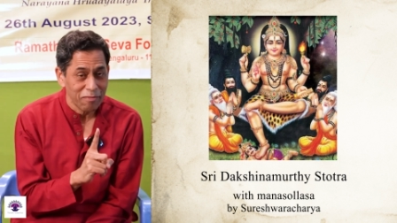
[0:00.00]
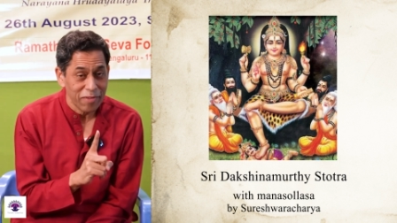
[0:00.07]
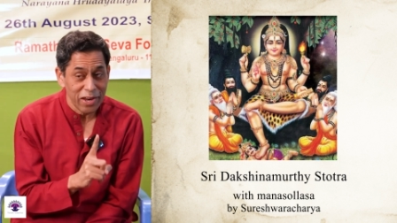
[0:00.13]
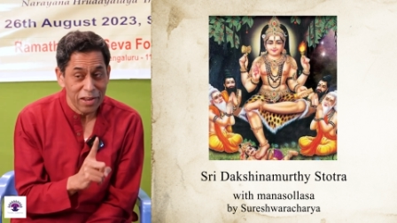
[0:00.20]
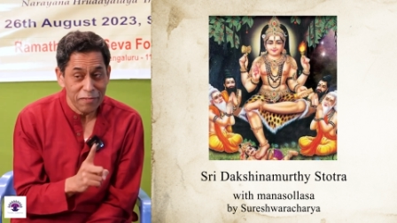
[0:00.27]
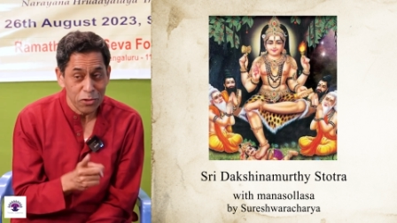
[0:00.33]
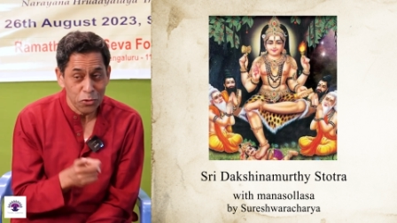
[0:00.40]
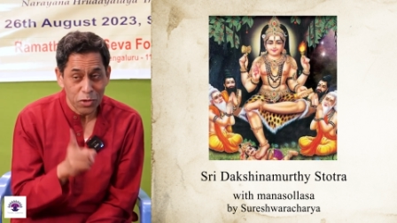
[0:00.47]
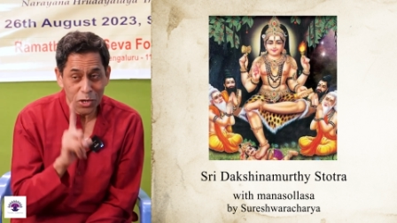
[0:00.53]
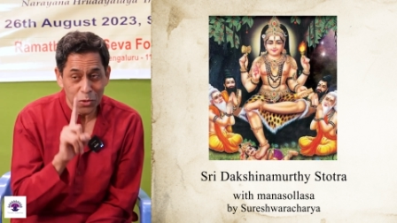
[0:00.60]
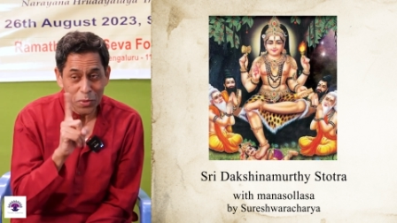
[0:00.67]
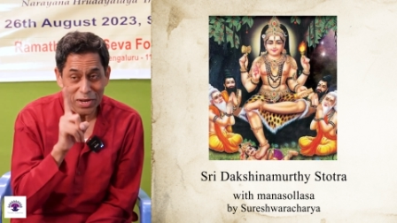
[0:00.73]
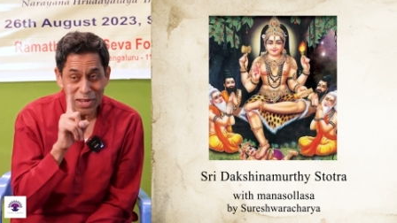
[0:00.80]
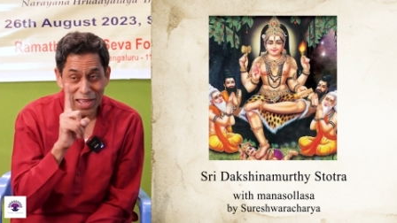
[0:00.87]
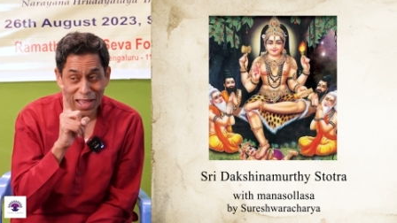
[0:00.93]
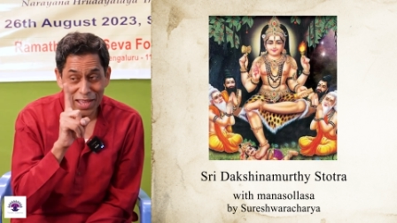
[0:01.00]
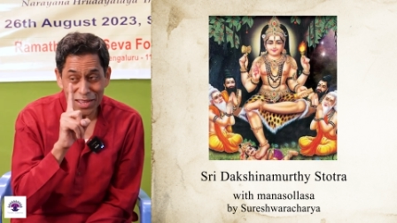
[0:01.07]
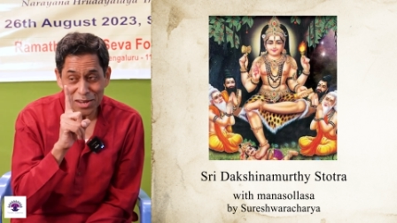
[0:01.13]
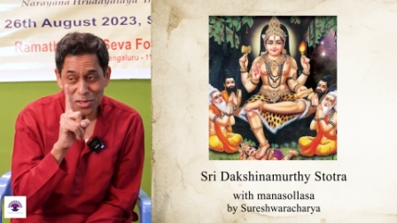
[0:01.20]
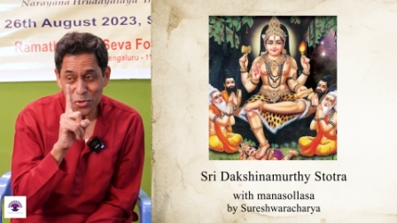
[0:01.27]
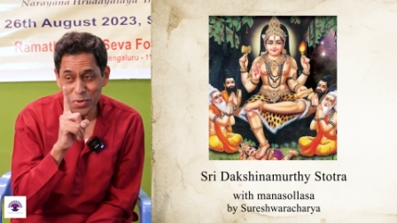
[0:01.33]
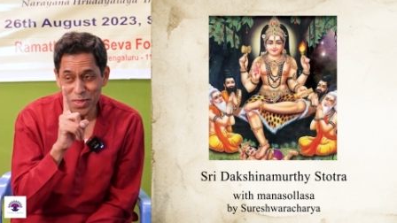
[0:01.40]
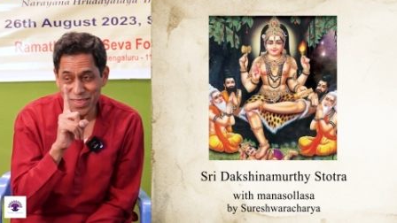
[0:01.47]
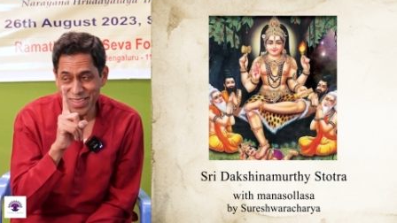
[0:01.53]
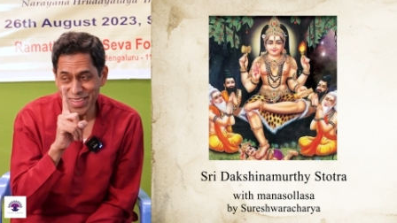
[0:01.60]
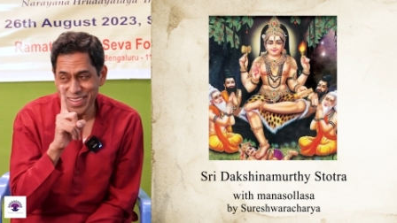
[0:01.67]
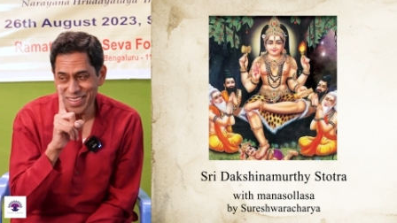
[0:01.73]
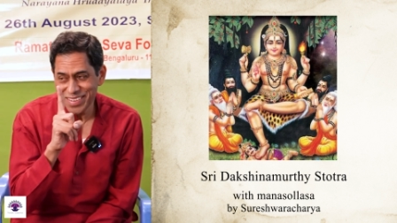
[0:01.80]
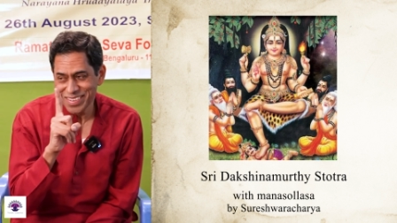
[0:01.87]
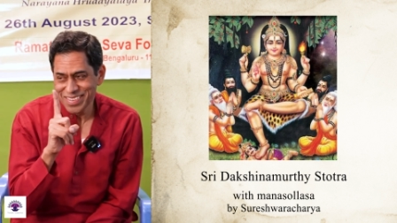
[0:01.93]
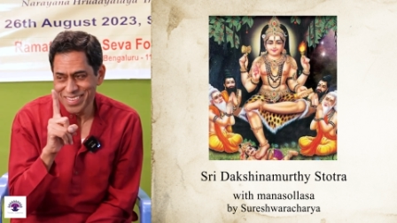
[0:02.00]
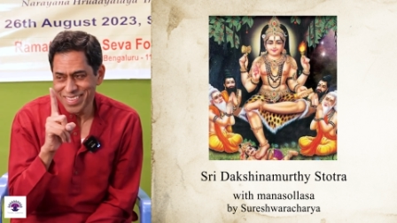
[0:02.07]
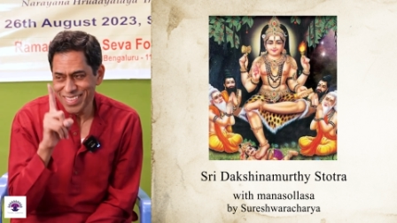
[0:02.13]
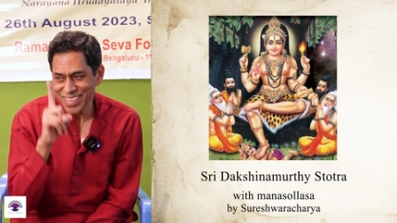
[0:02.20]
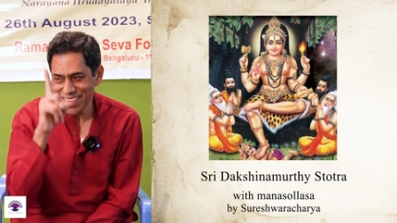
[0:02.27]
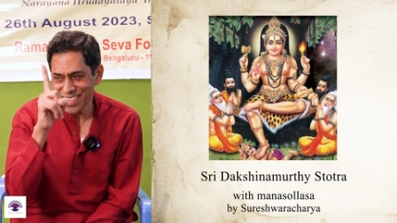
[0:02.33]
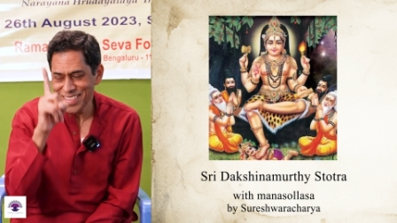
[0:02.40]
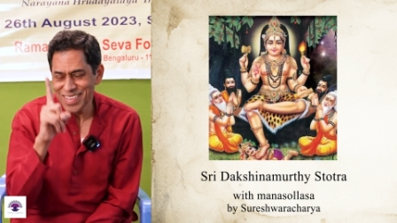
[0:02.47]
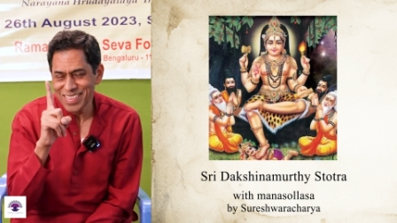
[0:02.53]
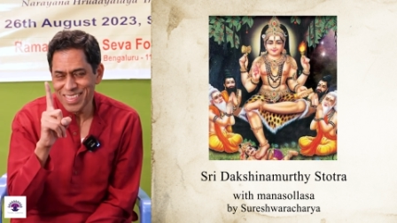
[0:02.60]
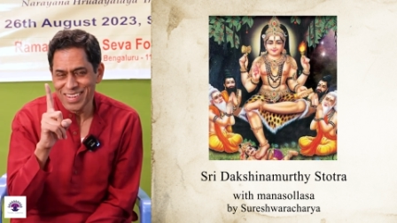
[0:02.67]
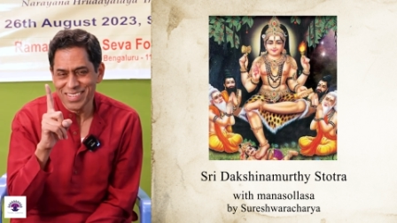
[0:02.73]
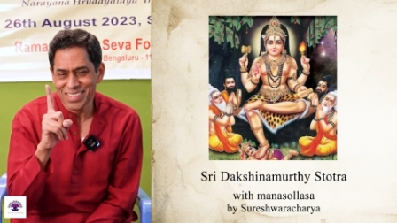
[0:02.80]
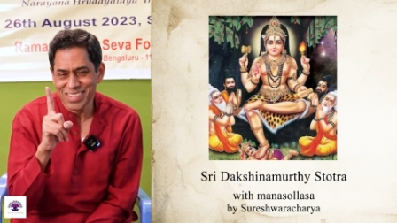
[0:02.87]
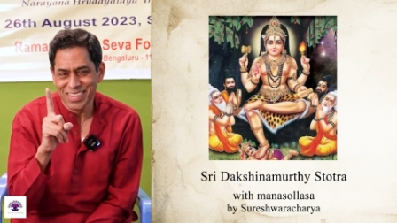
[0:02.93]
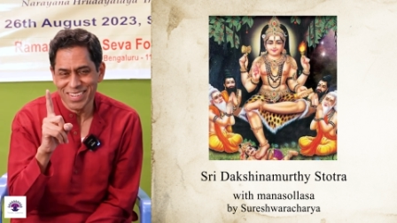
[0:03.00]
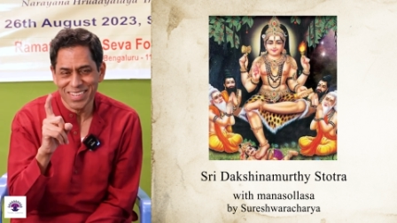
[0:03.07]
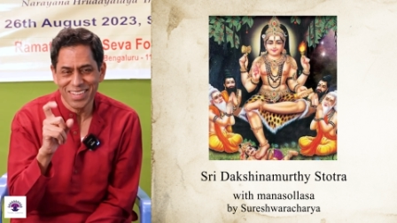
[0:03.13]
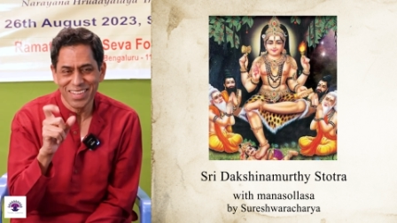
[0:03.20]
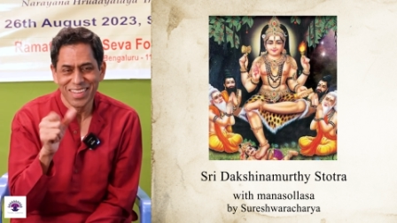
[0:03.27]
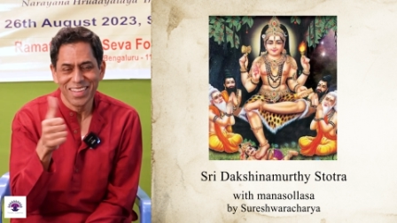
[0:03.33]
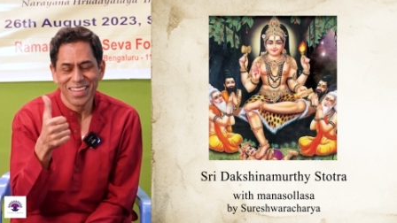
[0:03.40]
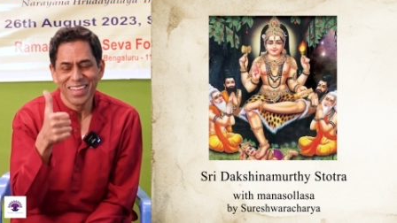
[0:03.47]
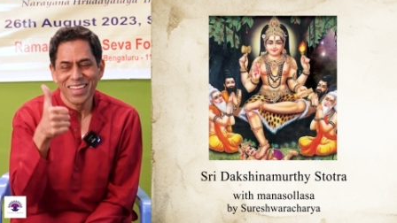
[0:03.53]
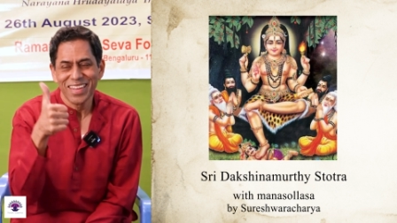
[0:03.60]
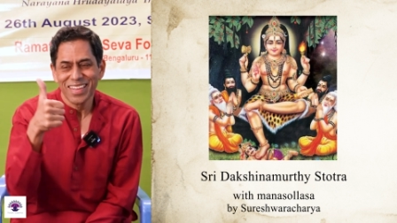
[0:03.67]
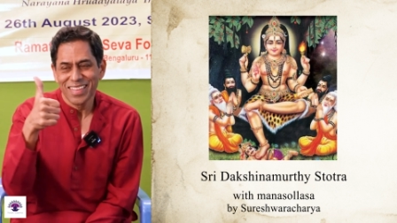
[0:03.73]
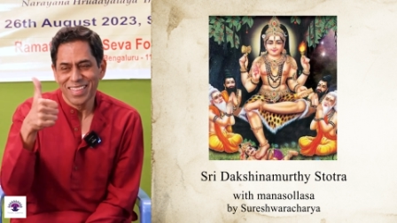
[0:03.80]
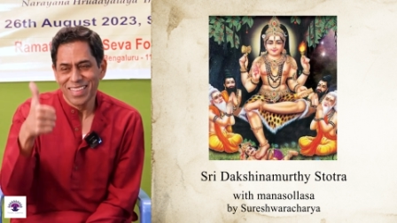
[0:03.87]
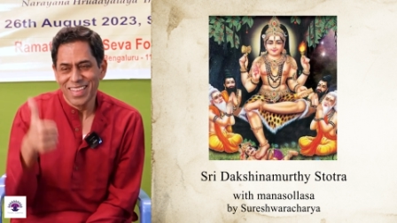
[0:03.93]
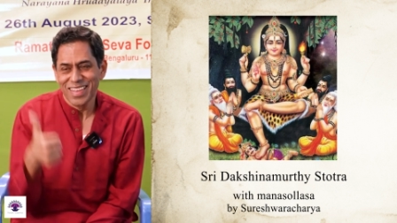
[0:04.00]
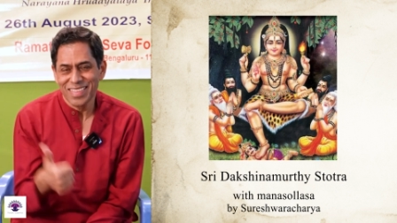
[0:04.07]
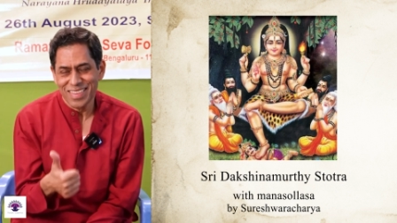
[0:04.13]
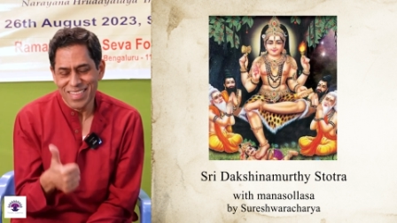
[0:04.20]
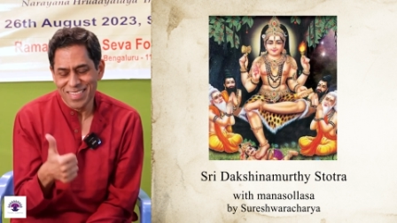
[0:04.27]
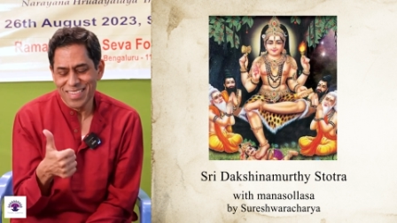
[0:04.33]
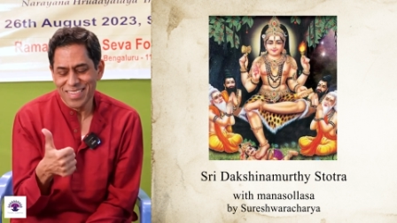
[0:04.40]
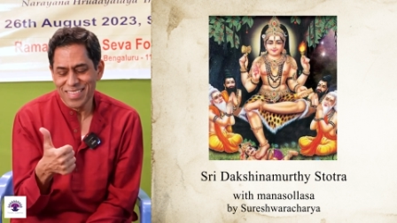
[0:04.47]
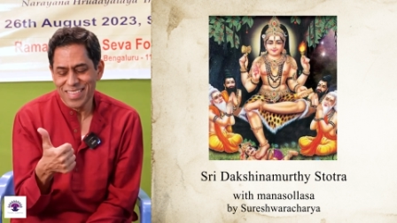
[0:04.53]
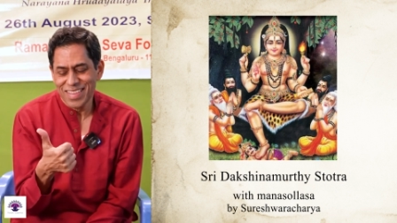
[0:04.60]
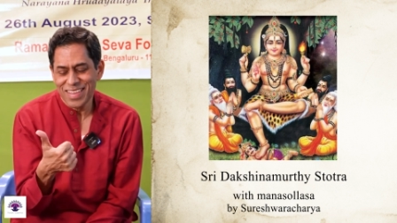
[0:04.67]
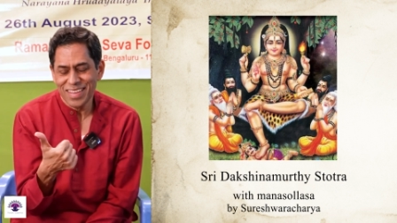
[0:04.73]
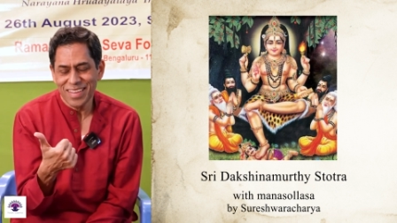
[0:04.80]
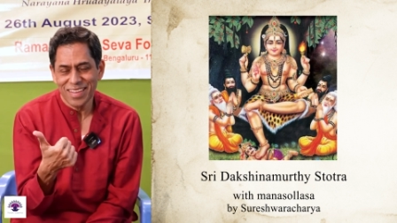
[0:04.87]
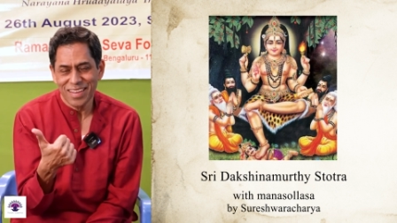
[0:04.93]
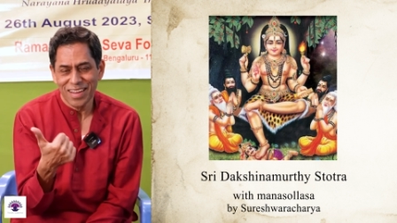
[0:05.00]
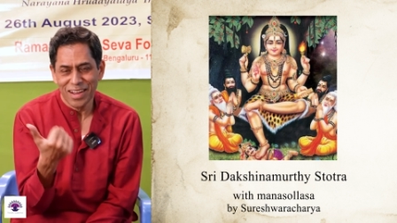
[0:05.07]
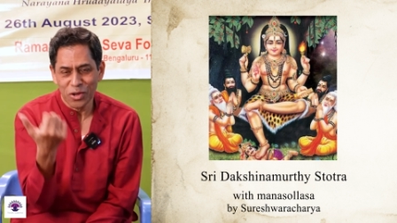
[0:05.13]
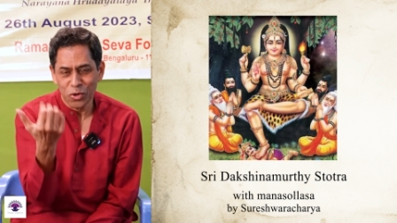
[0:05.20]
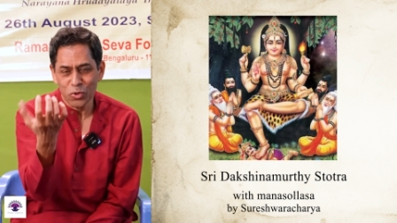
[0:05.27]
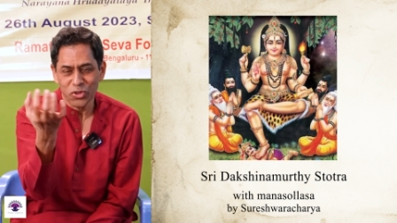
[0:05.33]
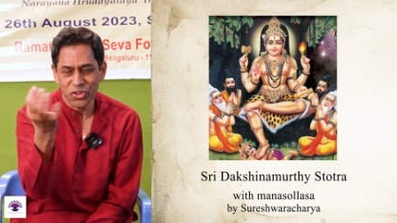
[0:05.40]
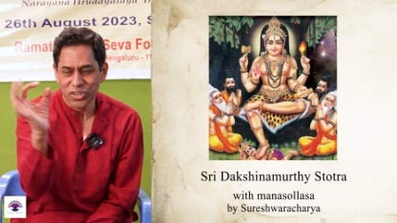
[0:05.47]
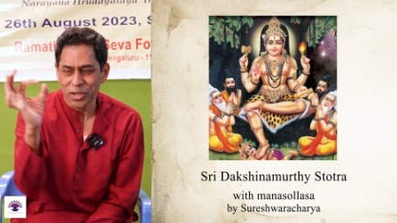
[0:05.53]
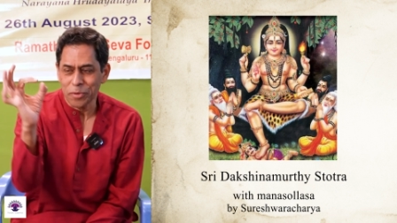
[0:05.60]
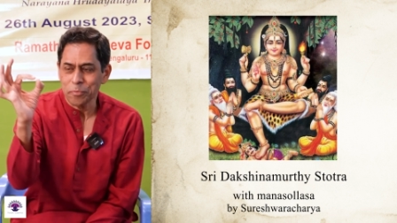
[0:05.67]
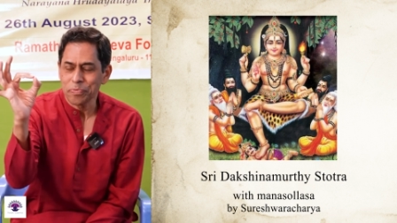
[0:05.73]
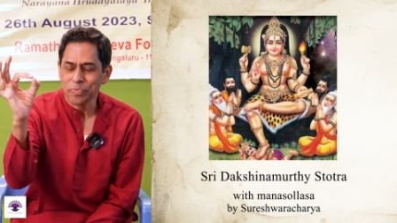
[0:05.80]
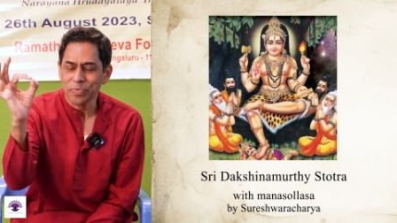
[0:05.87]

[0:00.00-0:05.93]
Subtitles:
Whenever you get very angry, you will say, this is the Tarjani. Then this is the Angushta.